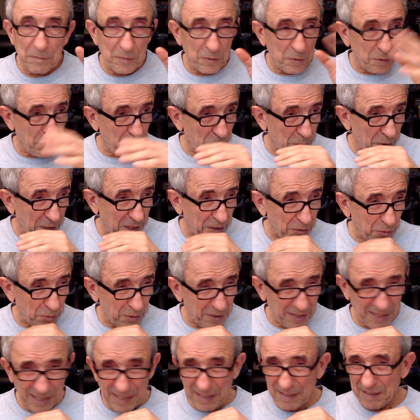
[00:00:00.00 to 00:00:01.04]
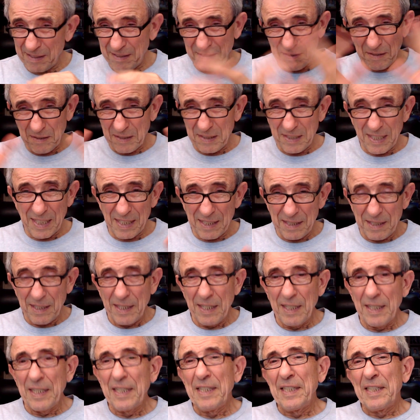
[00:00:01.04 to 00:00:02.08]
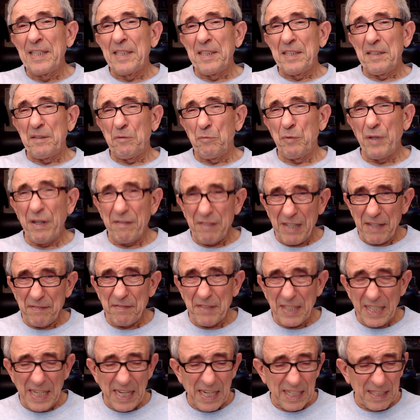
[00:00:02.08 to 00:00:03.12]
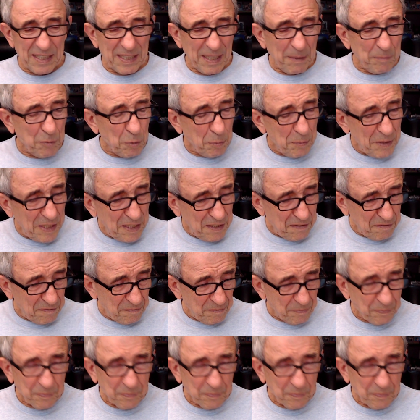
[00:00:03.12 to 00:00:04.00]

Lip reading: you can do this, you that, we have a very hard time to believe.